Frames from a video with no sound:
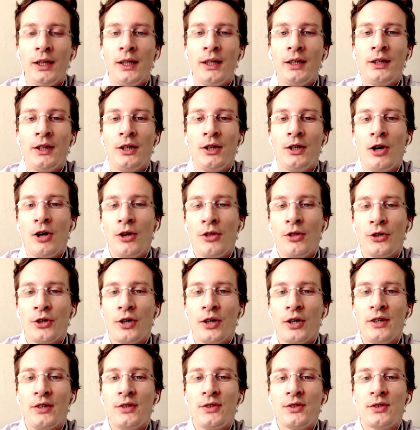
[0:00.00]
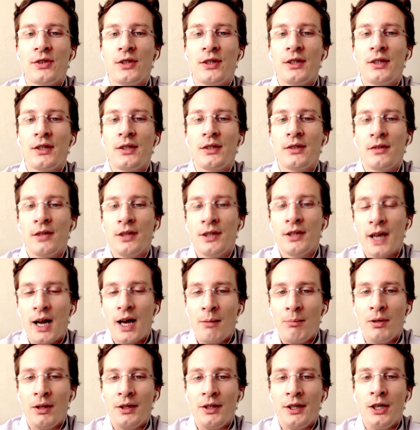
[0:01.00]
it can authorize the the
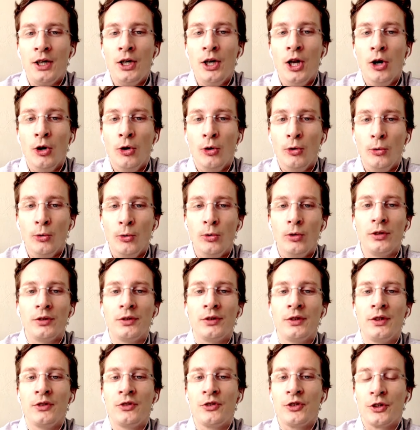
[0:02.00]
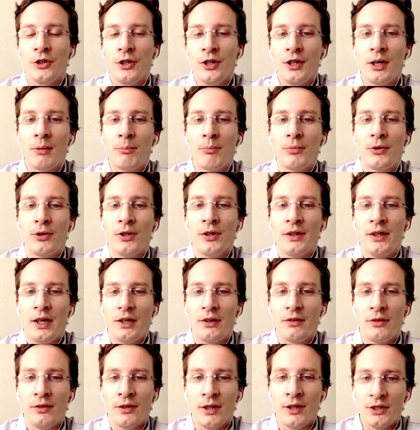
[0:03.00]
tablet and know the serial number and
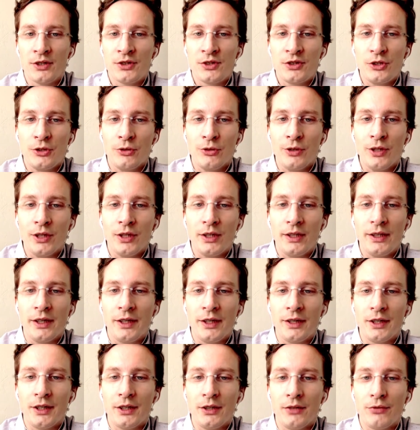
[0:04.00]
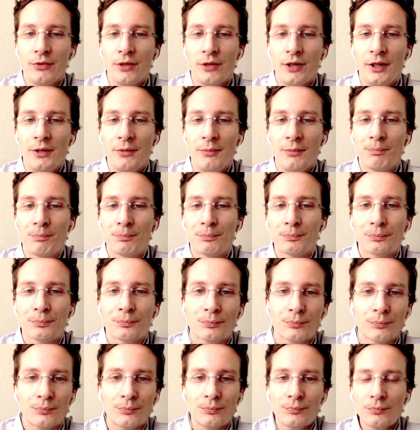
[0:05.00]
that thus uniquely identify it.
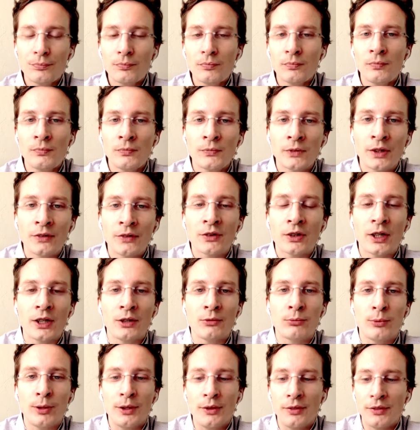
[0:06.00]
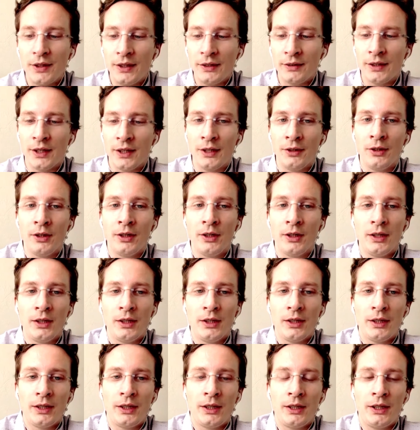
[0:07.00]
That's kind of one thing that
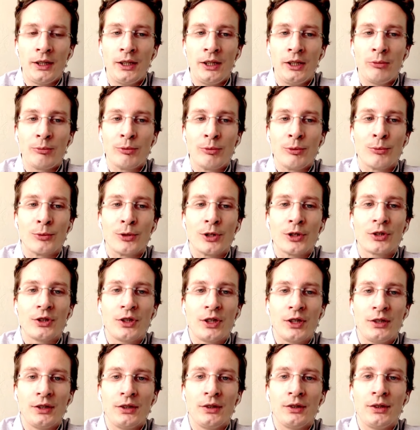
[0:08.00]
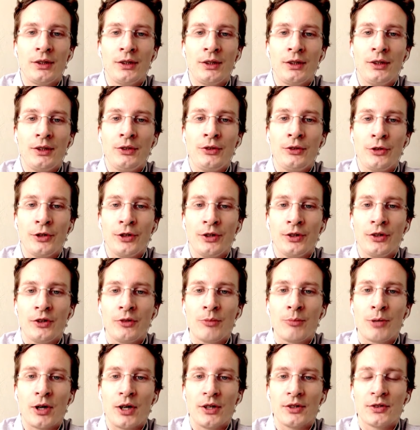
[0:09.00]
uh, we worked on uh, during this
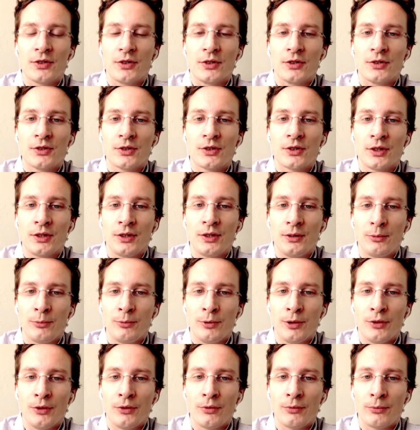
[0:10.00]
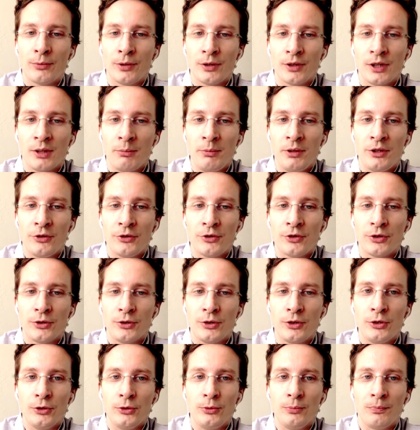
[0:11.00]
process uh, with, with
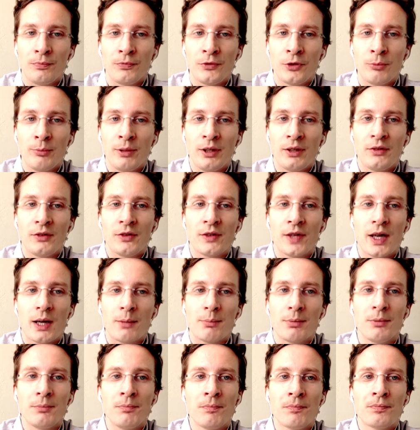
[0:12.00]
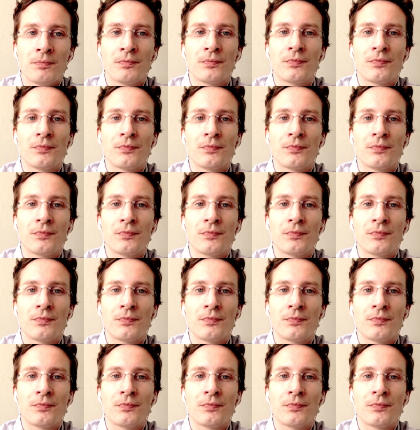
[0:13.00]
WSO2 to make this happen.